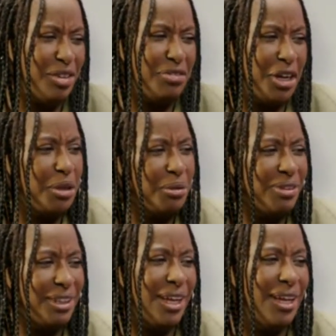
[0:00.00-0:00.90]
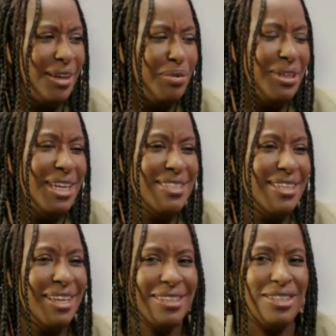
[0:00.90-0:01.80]
on the phone. When they
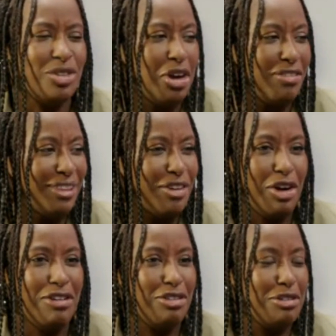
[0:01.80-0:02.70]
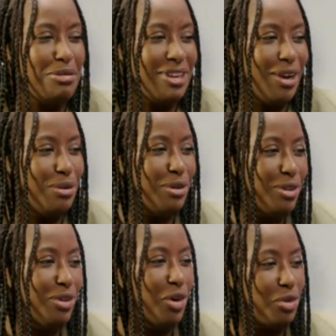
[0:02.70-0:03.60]
said that they've got in a group chat
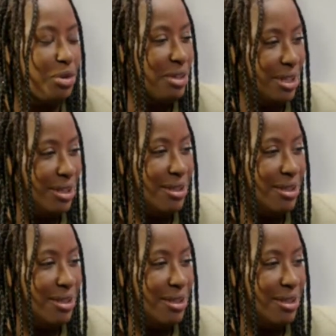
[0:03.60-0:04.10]
called Not Kourtney.